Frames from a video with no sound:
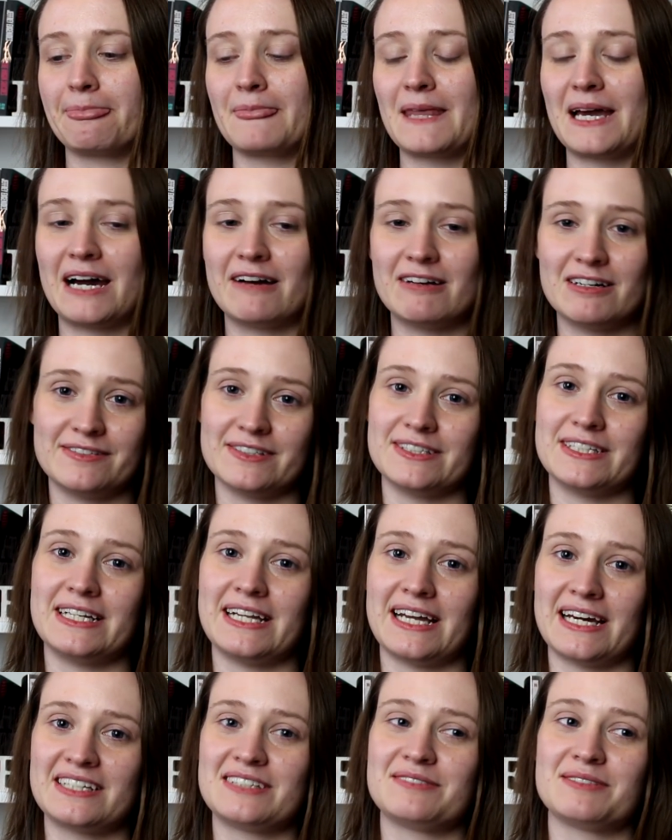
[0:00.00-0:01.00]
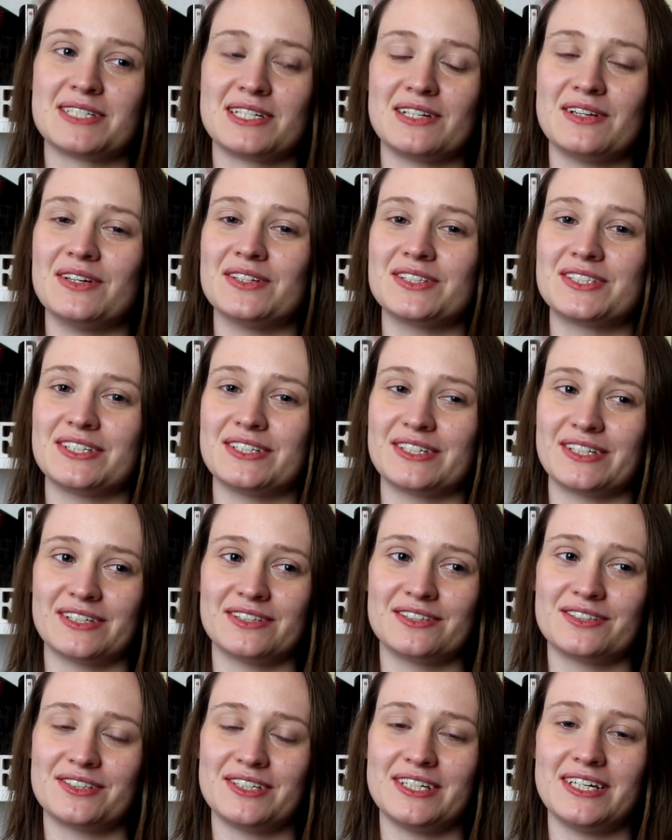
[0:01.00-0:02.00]
However, the land was lost to the
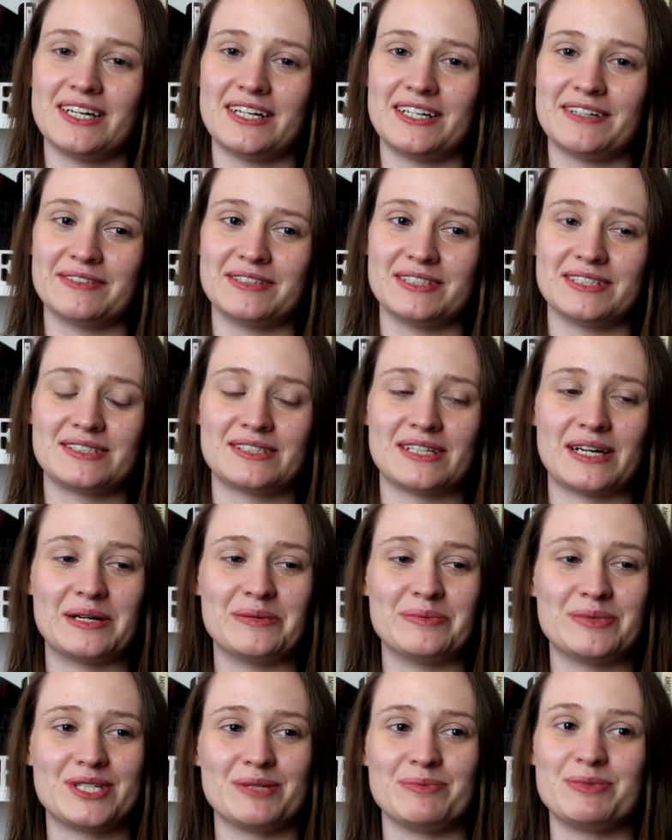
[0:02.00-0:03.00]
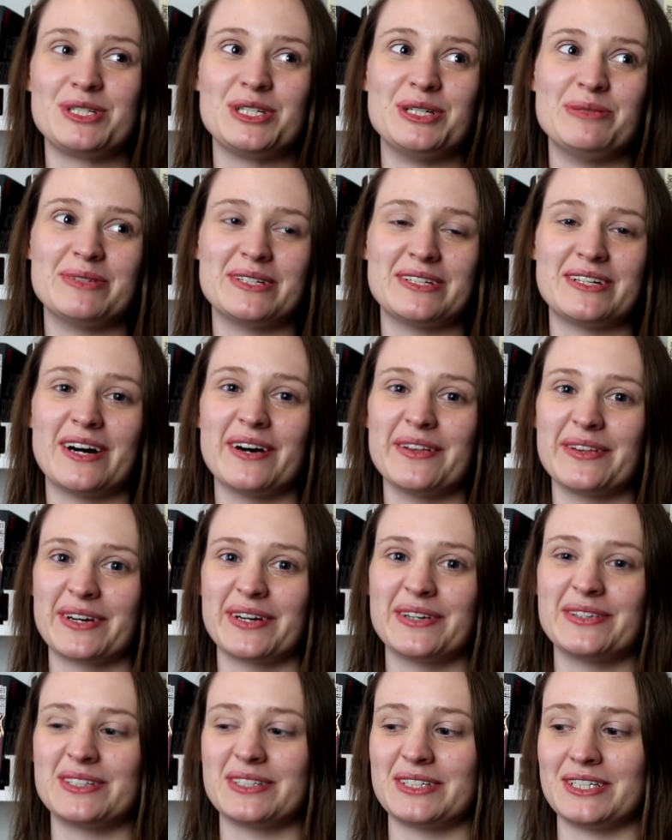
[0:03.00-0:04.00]
country and it was subsumed into other
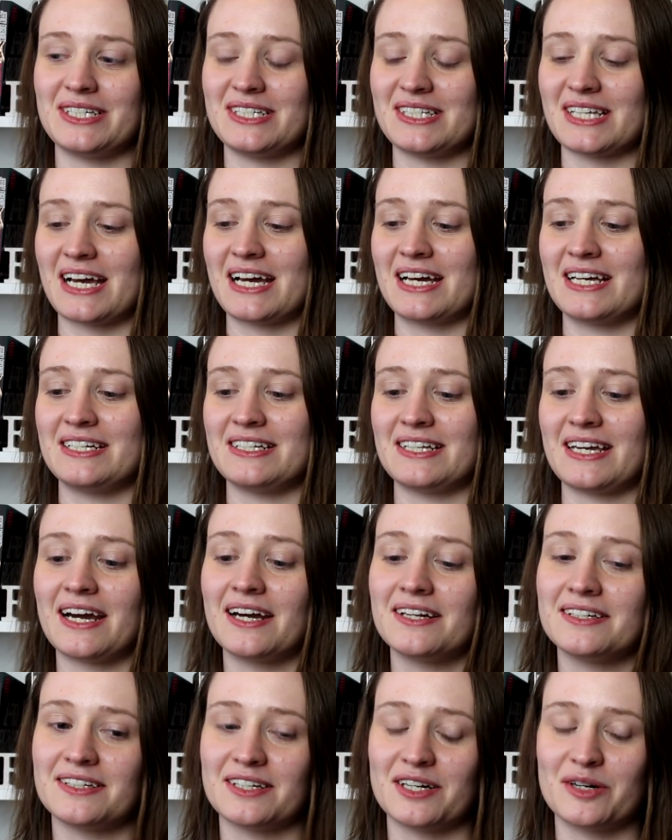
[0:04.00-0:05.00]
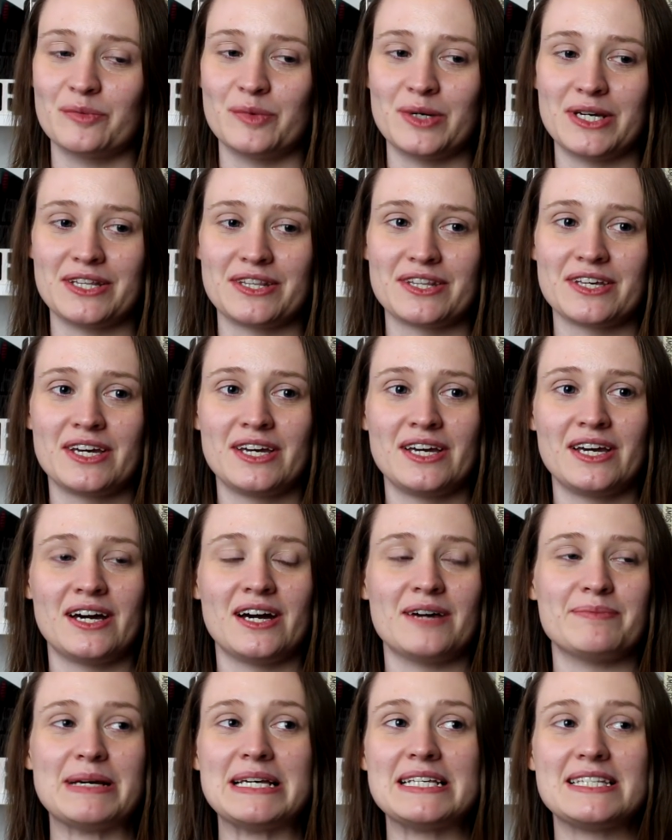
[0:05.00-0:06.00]
countries, and they ended up with
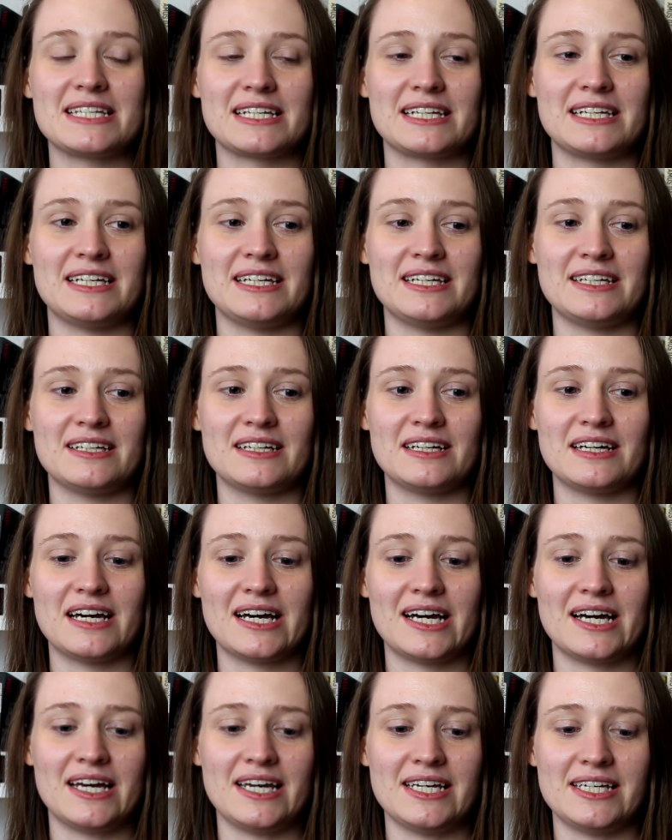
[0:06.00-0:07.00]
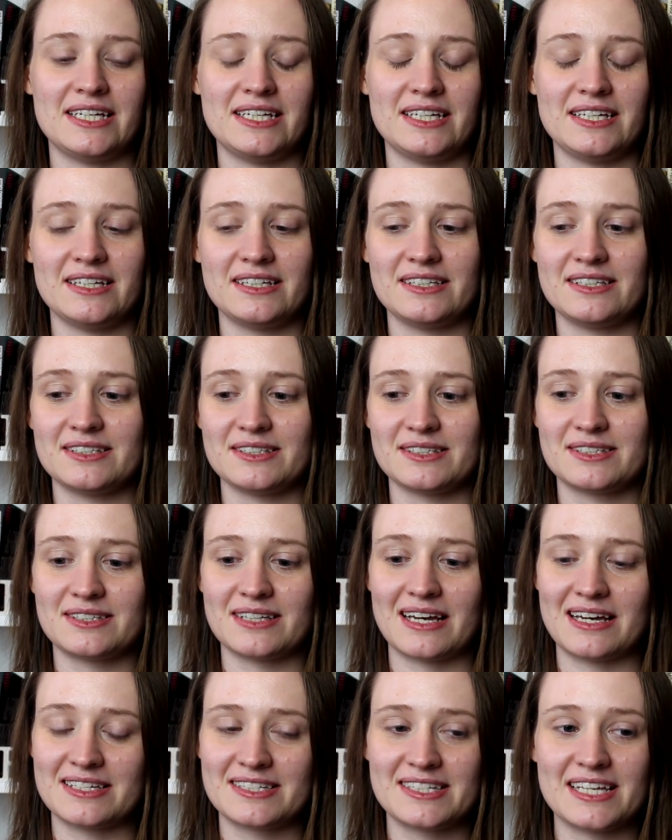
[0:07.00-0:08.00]
basically a
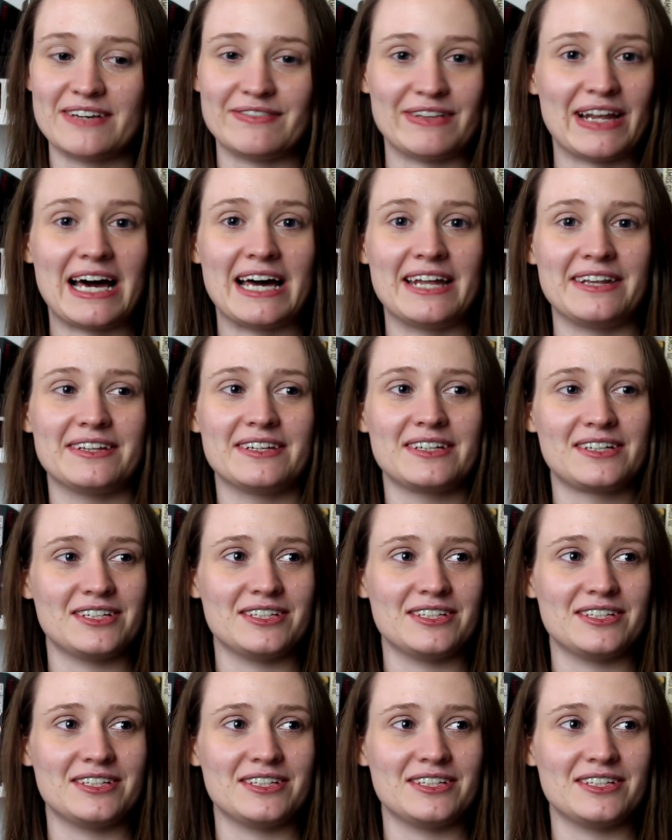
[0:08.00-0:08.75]
a set of land that